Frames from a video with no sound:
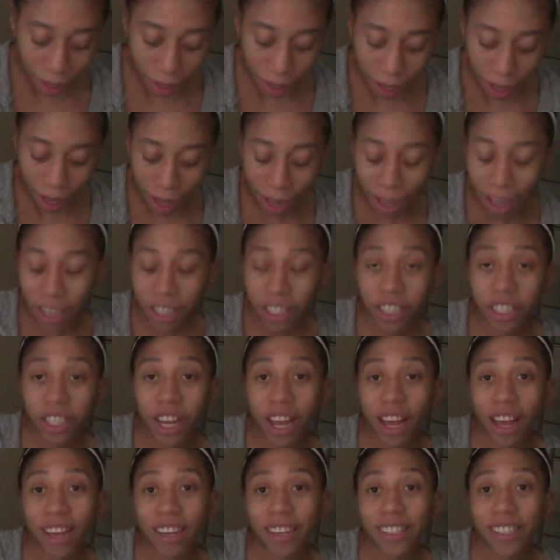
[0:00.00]

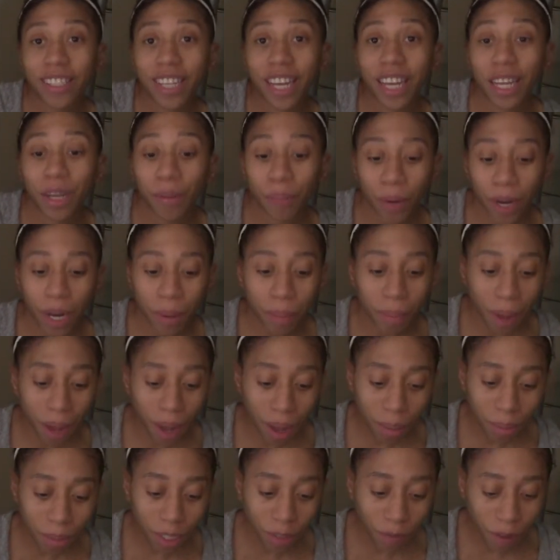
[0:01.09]
hashtag Celebrate
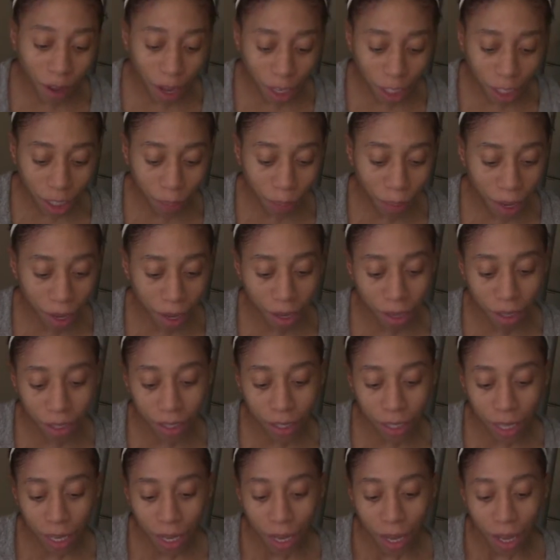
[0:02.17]
Moms Voxbox,